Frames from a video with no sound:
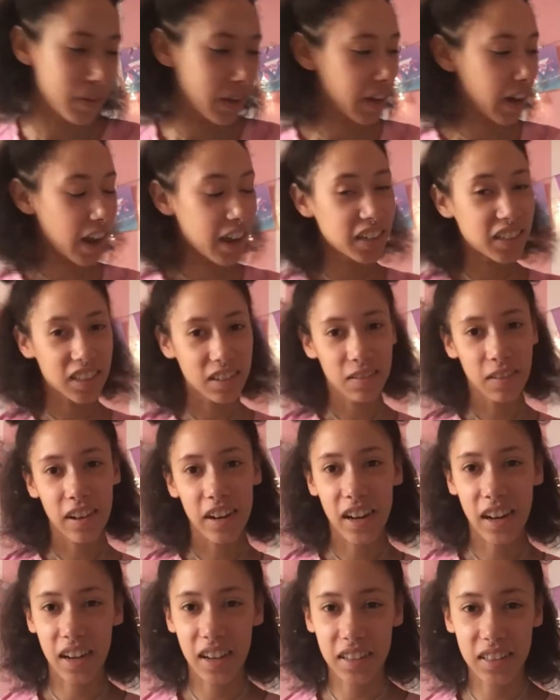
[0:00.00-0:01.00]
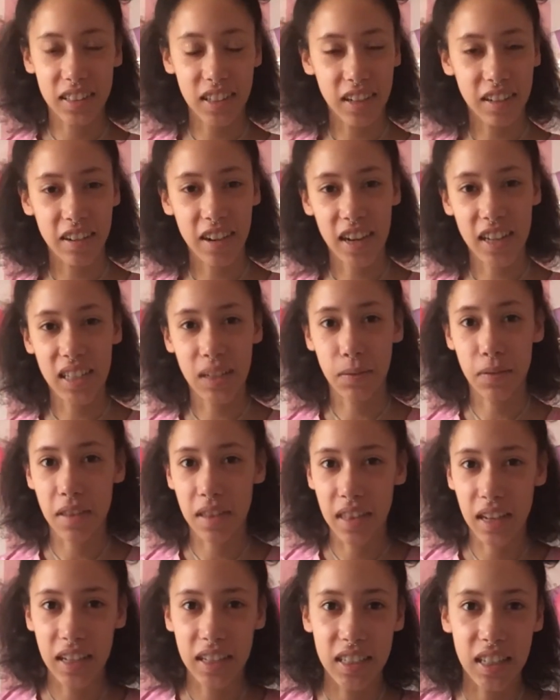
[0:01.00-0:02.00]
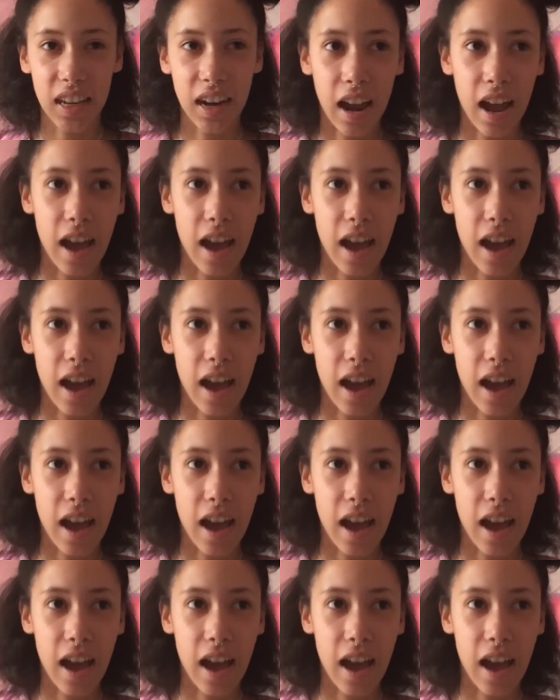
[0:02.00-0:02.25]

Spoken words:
But I did want to tell you guys some of the things that